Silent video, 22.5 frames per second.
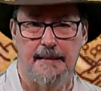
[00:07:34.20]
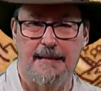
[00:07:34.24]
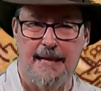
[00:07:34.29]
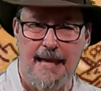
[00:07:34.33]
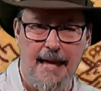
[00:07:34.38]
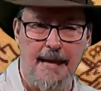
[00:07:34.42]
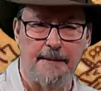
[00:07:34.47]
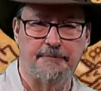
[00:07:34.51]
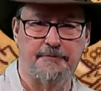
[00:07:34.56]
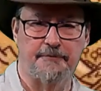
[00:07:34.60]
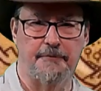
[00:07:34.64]
They
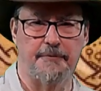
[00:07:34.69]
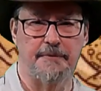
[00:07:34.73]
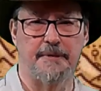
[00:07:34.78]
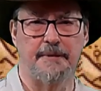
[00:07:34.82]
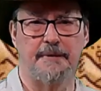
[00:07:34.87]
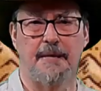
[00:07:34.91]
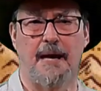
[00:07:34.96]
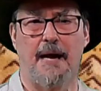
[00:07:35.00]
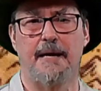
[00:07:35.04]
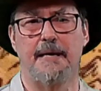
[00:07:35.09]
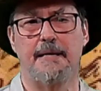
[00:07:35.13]
camped
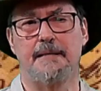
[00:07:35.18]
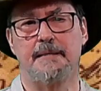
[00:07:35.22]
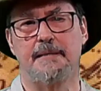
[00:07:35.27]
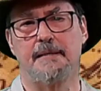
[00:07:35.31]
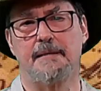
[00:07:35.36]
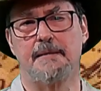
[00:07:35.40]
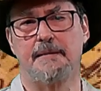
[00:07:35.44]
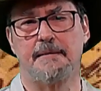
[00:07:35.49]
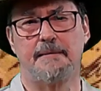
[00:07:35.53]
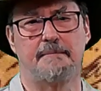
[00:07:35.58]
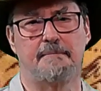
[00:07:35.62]
for the
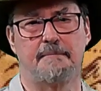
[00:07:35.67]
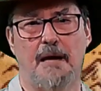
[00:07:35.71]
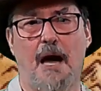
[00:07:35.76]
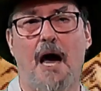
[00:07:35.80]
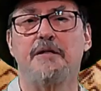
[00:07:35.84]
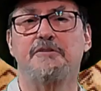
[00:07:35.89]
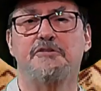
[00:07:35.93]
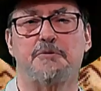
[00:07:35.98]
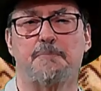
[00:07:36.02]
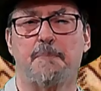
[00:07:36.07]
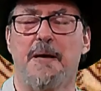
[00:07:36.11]
night in
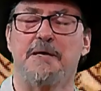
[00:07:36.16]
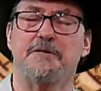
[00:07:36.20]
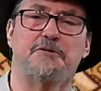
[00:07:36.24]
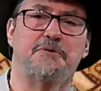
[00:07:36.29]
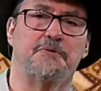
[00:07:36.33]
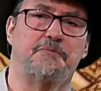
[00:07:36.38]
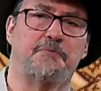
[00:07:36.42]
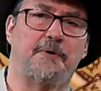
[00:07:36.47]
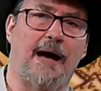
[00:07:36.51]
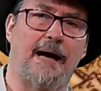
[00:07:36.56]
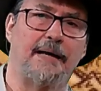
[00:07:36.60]
an
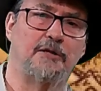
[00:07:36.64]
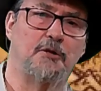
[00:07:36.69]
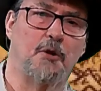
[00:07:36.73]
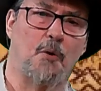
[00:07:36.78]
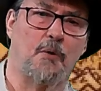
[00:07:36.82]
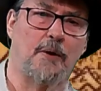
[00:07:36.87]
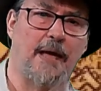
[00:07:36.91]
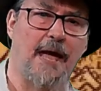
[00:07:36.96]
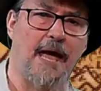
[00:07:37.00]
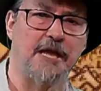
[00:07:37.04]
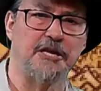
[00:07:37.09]

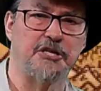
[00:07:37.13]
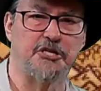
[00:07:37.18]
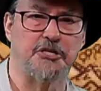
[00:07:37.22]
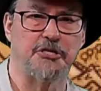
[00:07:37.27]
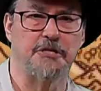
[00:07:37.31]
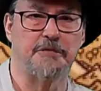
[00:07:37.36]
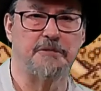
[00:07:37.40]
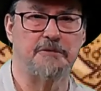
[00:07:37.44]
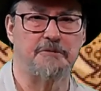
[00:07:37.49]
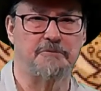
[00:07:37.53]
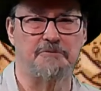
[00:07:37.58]
unspecified
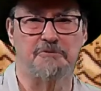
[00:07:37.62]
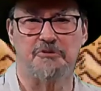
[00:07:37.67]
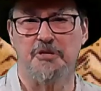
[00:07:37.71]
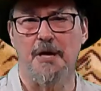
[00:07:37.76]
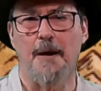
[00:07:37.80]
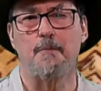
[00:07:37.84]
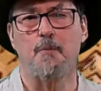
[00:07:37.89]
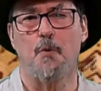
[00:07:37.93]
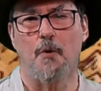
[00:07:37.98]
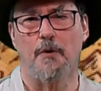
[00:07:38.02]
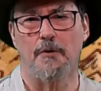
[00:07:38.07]
location
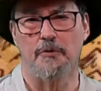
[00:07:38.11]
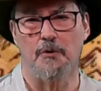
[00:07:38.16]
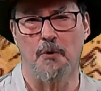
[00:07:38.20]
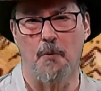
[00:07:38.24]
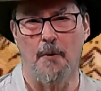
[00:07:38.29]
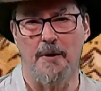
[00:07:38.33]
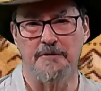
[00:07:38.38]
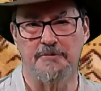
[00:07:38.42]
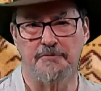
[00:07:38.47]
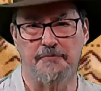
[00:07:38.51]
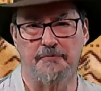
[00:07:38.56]
somewhere
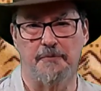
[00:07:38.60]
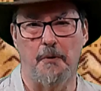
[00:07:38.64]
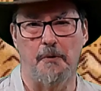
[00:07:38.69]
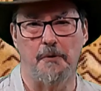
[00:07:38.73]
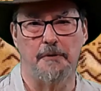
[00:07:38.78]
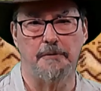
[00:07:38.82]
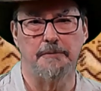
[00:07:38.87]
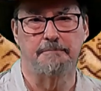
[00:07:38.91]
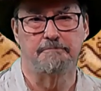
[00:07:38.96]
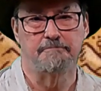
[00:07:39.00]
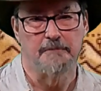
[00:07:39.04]
in the
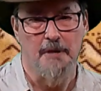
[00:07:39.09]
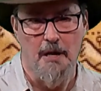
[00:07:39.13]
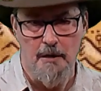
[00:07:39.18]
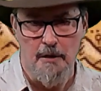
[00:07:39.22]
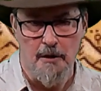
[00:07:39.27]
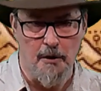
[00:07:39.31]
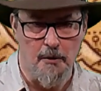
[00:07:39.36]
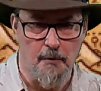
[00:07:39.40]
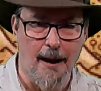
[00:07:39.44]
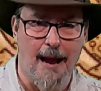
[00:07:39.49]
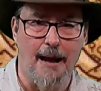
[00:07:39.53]
Westfold,
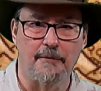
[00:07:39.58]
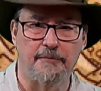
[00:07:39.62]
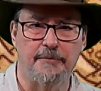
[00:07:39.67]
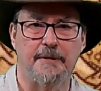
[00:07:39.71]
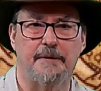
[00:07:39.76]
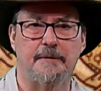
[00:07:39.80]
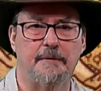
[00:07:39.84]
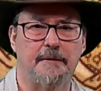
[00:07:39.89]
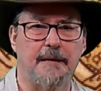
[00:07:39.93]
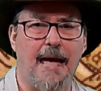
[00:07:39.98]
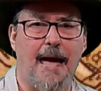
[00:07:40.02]

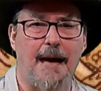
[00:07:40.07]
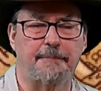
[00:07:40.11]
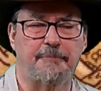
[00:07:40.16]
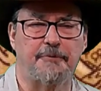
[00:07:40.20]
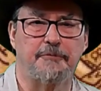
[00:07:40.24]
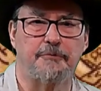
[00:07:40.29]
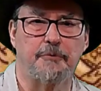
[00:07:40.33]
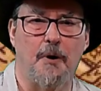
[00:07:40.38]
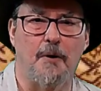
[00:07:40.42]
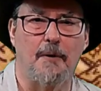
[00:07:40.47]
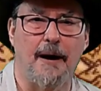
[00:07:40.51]
around the
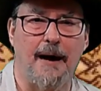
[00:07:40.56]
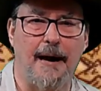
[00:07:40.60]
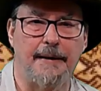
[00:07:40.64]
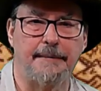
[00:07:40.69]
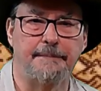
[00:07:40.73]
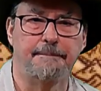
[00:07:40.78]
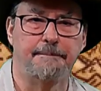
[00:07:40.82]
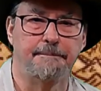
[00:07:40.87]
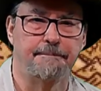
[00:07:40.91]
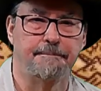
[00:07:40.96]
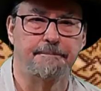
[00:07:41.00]
Gap of
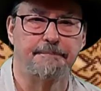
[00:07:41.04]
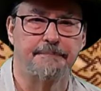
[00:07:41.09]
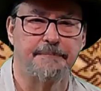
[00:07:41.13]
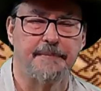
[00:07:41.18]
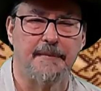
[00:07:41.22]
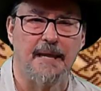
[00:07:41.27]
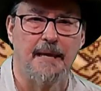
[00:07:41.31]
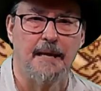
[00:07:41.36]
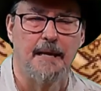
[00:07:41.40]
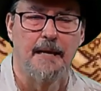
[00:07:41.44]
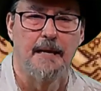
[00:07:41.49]
Rohan.
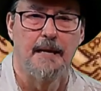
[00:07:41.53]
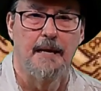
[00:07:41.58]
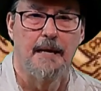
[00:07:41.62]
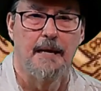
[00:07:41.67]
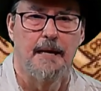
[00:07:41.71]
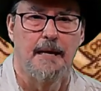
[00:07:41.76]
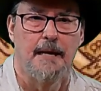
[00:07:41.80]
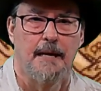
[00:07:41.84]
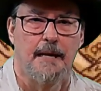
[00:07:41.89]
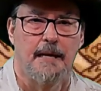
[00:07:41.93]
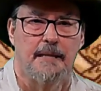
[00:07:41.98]

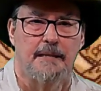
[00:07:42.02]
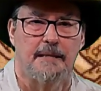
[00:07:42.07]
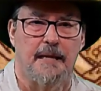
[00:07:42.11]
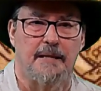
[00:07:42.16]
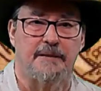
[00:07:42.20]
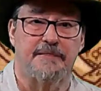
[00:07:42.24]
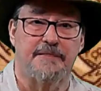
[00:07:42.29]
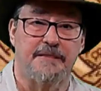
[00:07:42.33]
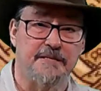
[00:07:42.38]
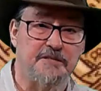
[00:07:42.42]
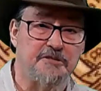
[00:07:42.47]

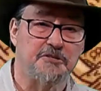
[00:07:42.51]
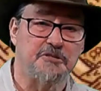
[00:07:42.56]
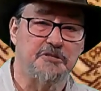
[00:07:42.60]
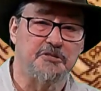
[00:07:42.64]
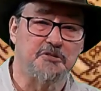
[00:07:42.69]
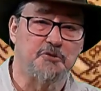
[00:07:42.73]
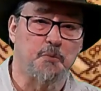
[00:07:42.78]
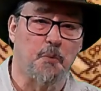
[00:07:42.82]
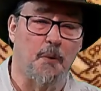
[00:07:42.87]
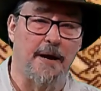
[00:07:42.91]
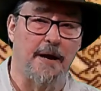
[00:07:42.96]
Now,
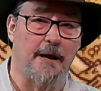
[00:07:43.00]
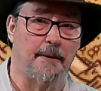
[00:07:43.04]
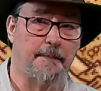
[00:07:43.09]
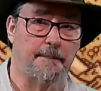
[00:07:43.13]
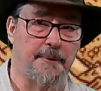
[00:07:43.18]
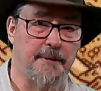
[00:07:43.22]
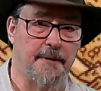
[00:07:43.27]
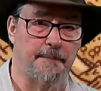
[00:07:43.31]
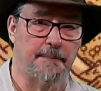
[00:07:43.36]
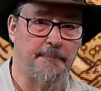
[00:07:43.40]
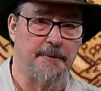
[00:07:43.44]
this is
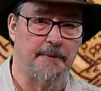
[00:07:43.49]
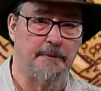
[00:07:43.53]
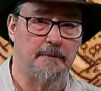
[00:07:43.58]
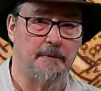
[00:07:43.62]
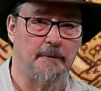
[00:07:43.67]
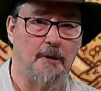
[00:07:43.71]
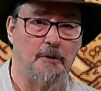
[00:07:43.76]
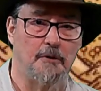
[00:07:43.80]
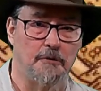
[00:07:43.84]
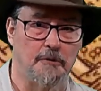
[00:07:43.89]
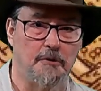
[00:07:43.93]
where
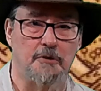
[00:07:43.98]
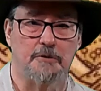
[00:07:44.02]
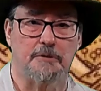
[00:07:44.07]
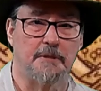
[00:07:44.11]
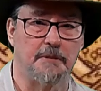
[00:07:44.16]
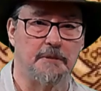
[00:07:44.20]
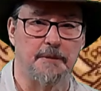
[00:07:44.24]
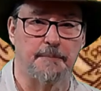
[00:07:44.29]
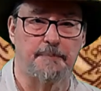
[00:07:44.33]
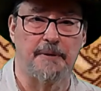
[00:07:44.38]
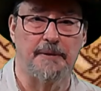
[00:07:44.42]
Pippin
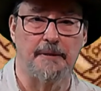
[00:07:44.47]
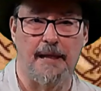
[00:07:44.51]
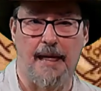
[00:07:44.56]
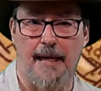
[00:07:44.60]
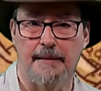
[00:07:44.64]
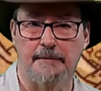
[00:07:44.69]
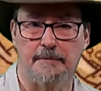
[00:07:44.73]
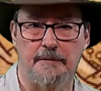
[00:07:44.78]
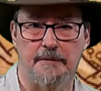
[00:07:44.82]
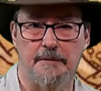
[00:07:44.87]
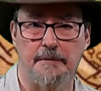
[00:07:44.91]
looked in the
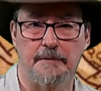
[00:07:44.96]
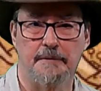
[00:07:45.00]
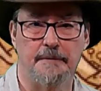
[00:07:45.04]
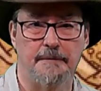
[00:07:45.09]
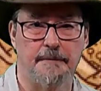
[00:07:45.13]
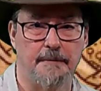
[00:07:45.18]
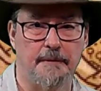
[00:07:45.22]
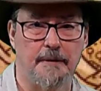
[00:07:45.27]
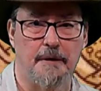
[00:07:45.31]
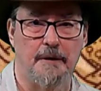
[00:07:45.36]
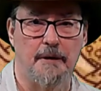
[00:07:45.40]

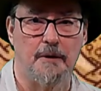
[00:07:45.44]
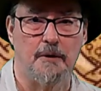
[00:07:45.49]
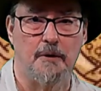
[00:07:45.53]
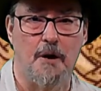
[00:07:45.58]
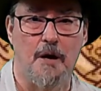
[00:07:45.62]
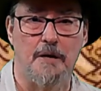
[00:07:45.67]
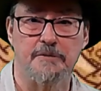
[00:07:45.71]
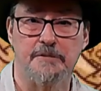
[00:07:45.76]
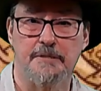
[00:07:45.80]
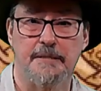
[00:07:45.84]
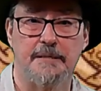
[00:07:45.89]
Palantir,
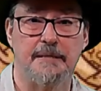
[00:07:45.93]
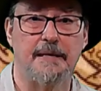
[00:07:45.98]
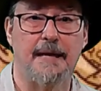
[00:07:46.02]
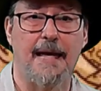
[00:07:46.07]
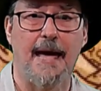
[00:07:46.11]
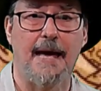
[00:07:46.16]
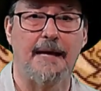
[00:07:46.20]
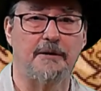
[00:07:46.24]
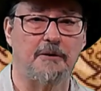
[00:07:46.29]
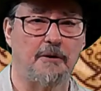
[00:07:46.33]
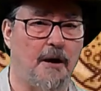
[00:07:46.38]

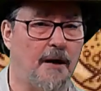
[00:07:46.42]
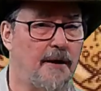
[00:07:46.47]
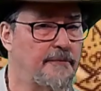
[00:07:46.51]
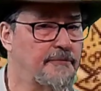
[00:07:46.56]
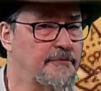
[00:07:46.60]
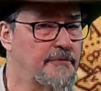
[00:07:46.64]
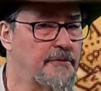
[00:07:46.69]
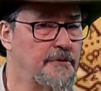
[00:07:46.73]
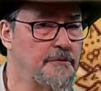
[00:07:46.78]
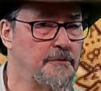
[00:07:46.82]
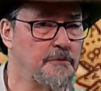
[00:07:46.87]
causing
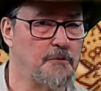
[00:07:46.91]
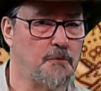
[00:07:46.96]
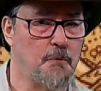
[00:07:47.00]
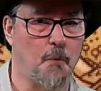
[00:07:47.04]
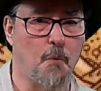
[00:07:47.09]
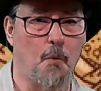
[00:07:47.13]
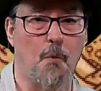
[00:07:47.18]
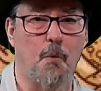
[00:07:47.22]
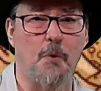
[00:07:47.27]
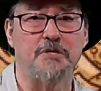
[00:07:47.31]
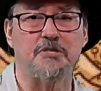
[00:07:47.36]
Gandalf to
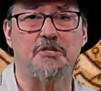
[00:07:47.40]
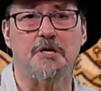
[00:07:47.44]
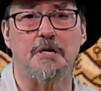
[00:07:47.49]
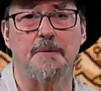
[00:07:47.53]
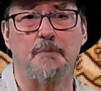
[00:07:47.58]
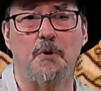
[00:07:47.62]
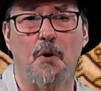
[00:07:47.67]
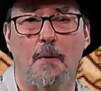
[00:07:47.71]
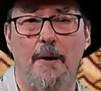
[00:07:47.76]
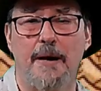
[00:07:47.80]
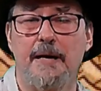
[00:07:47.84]

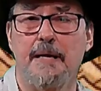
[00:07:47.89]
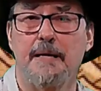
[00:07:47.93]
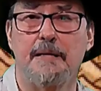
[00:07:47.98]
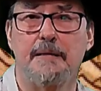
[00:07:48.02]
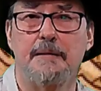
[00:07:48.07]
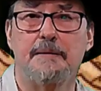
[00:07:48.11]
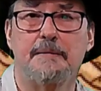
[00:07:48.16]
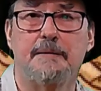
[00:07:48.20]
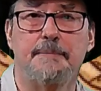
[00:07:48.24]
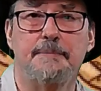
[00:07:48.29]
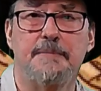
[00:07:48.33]
whisk him
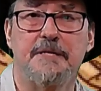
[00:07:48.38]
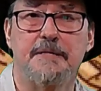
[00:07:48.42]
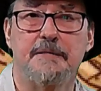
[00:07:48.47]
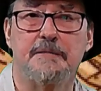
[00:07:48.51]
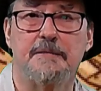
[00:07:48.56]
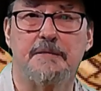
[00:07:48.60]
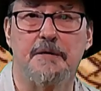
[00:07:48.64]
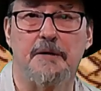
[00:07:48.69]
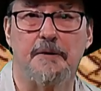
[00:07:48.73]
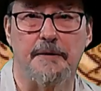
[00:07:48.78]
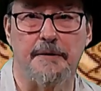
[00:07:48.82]
away to
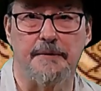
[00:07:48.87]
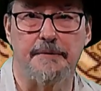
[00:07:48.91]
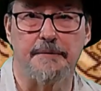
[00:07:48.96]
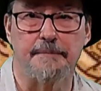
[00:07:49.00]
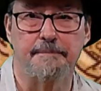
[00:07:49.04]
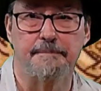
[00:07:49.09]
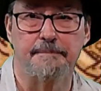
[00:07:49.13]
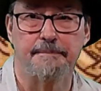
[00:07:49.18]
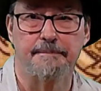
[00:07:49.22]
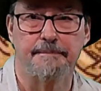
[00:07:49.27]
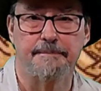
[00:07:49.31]
Minas Tirith.